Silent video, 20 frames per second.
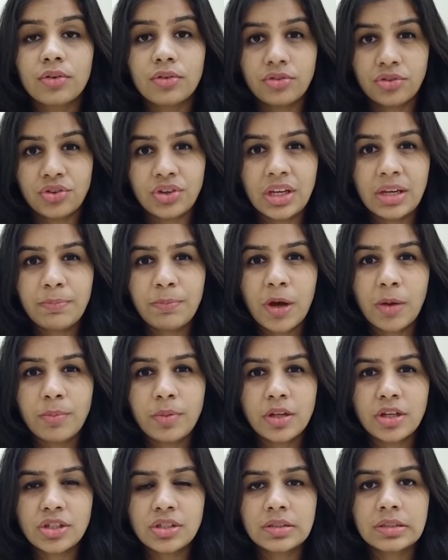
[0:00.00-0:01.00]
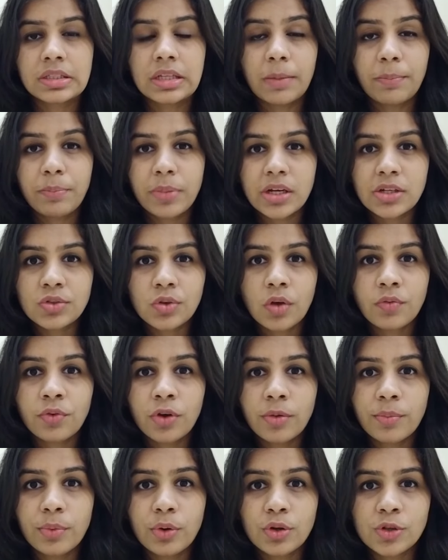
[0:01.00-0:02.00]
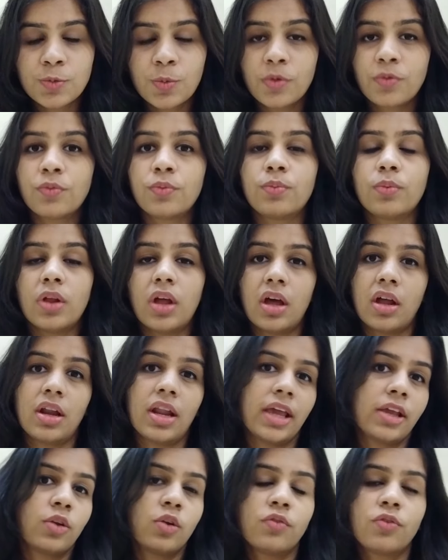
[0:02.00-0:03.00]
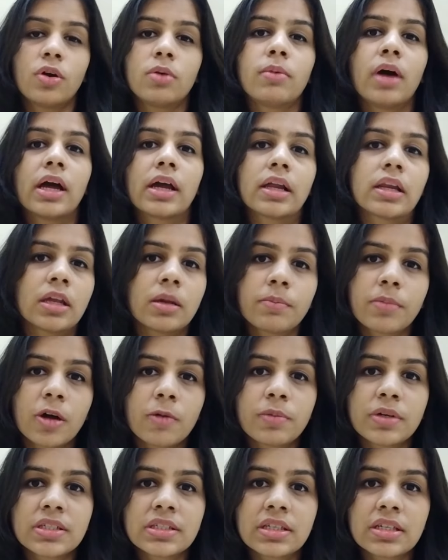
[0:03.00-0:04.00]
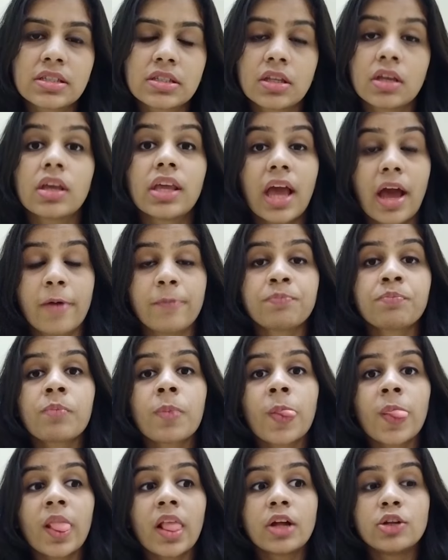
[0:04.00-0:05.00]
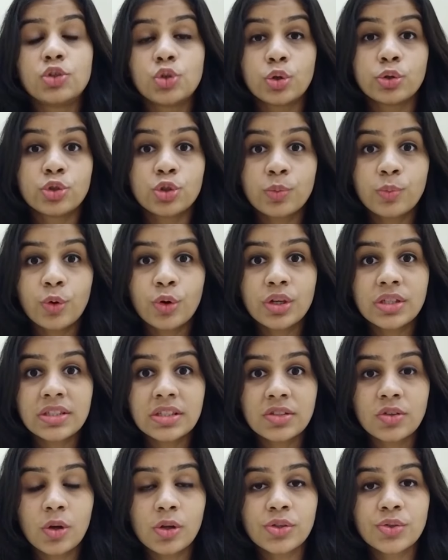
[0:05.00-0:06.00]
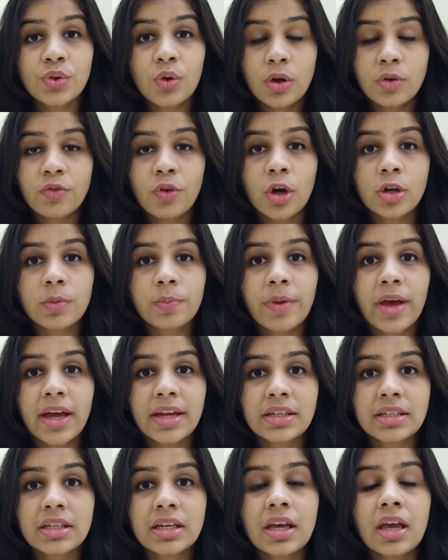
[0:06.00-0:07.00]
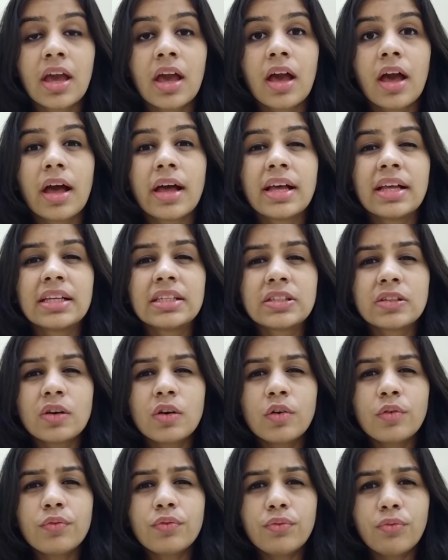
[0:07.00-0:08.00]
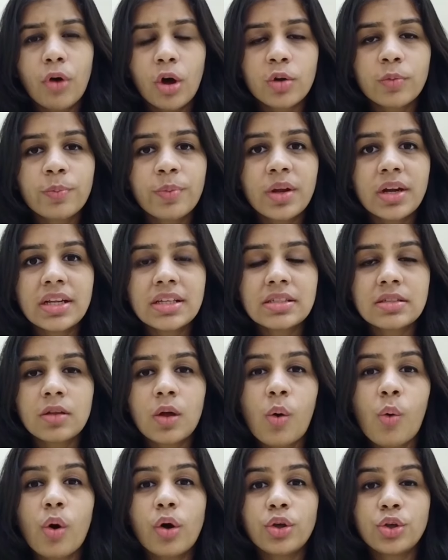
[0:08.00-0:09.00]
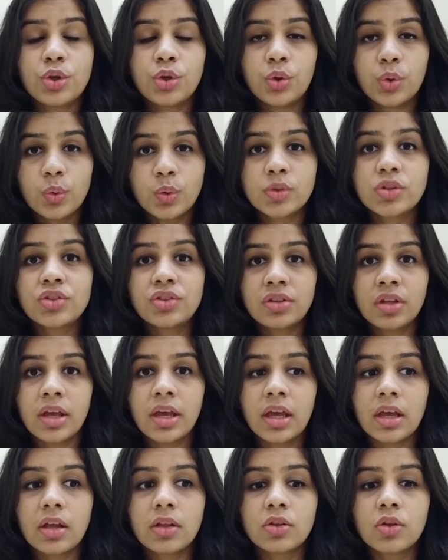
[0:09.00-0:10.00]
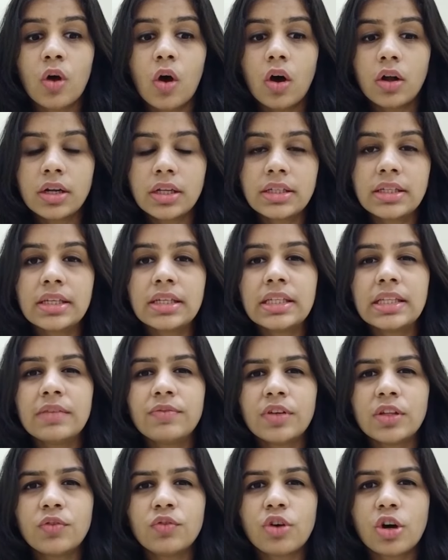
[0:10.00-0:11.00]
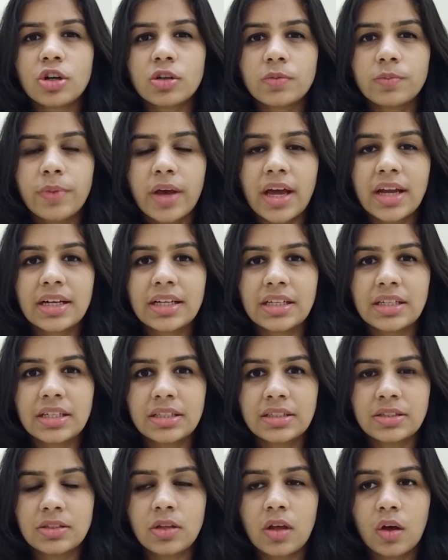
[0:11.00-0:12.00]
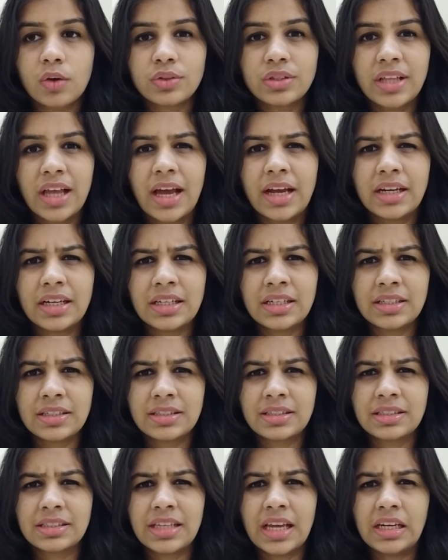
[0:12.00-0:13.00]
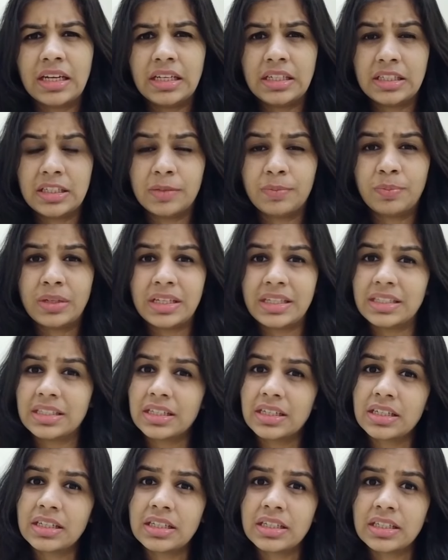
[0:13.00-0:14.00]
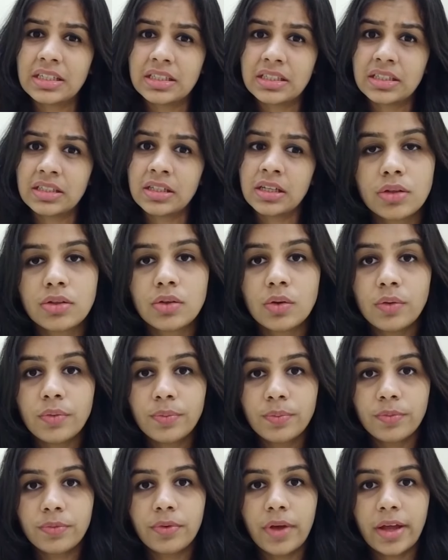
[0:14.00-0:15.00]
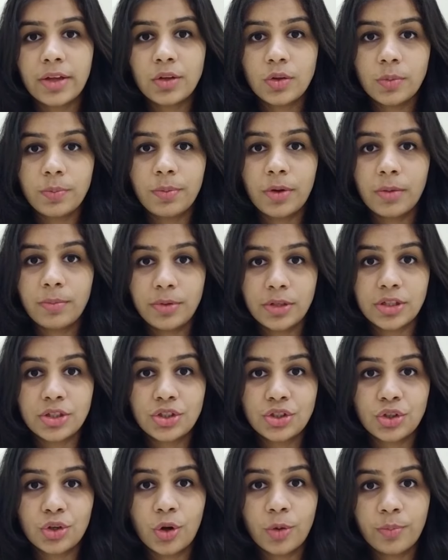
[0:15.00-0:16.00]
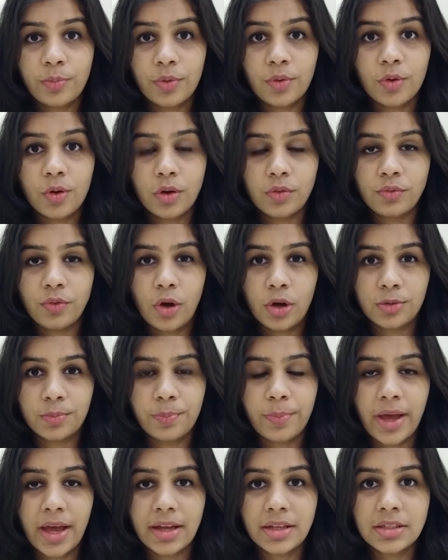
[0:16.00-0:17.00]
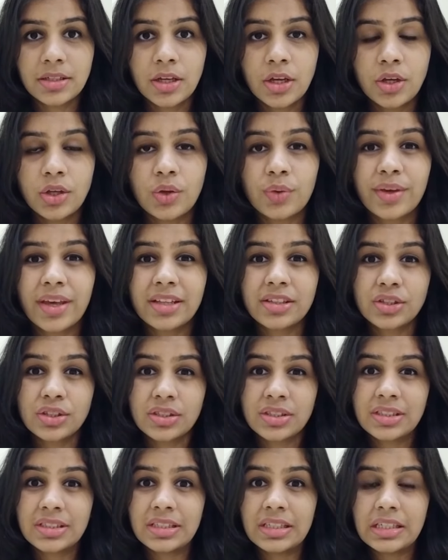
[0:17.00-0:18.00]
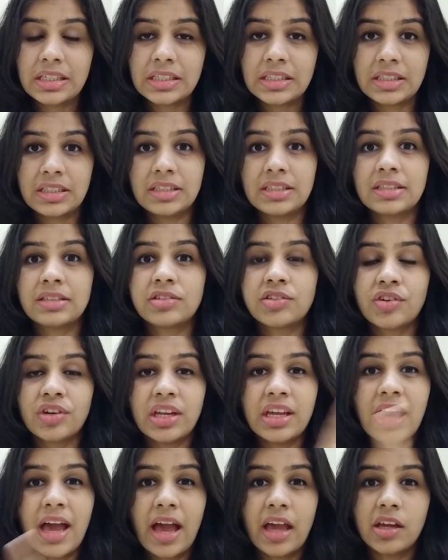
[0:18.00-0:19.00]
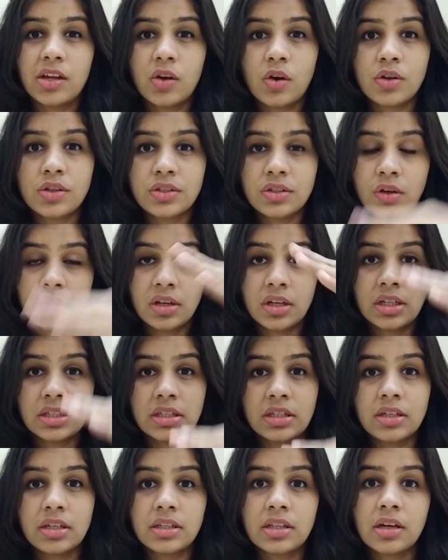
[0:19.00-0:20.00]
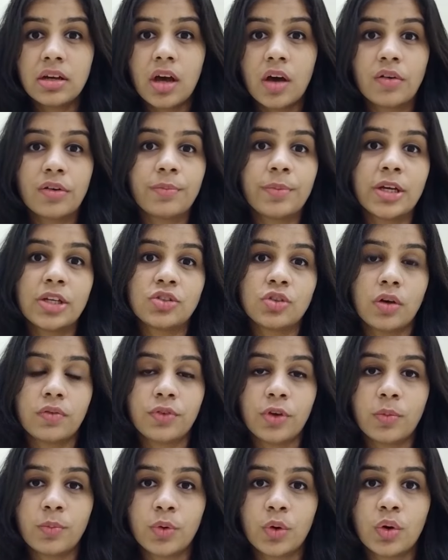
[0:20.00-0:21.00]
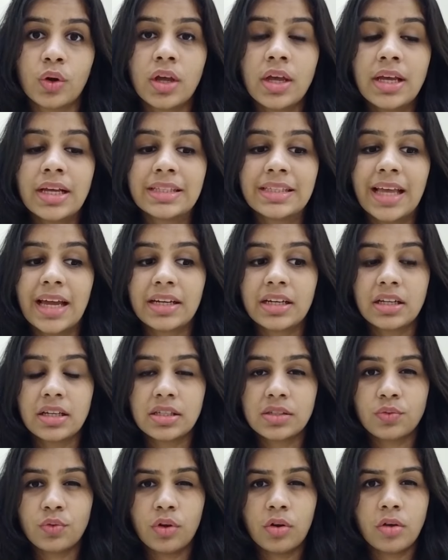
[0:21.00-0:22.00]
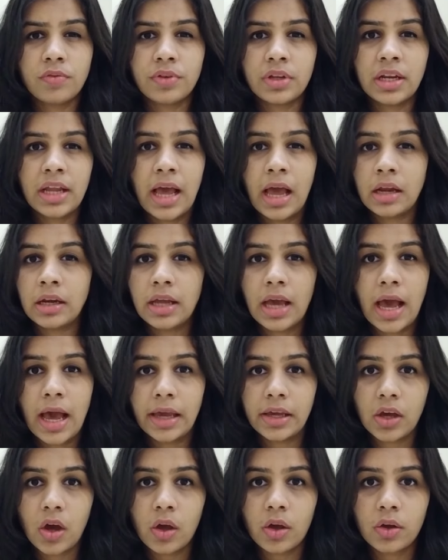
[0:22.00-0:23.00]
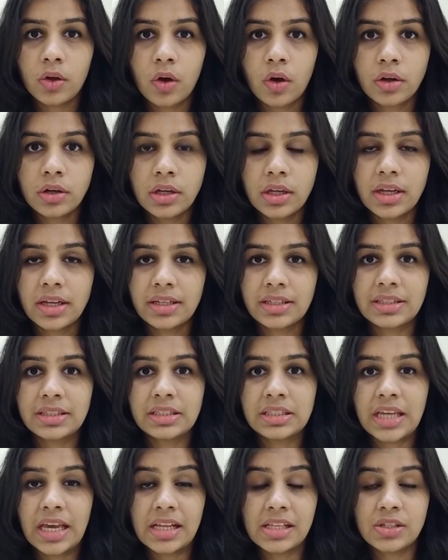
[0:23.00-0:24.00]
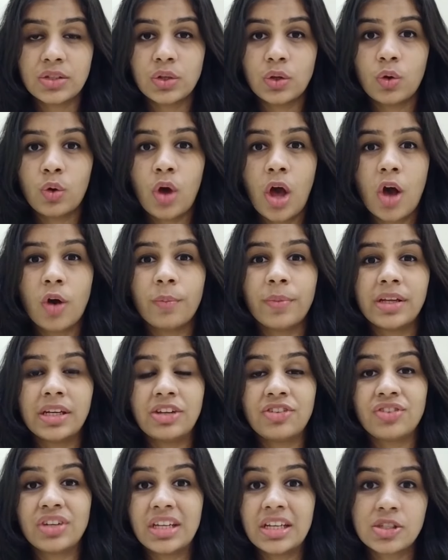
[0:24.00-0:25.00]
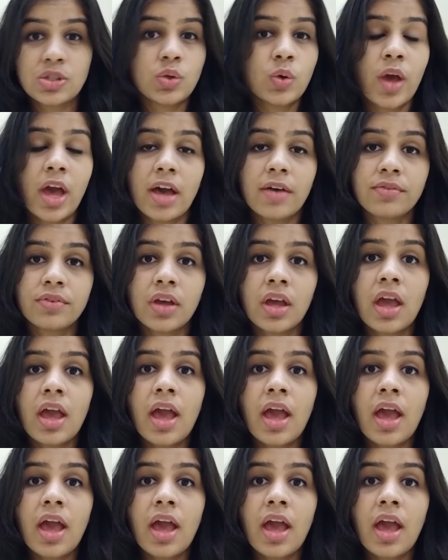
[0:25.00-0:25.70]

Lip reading: She published snippets of her books for marketing purposes. Jojo Moyes is also on Wattpad. So Wattpad is now a huge thing. The only thing with Wattpad is now that it's getting depleted a little. So when you publish your book on Wattpad, you can see these three icons on underneath the cover page of your book. That is one of an eye icon. It tells you how many reads you have.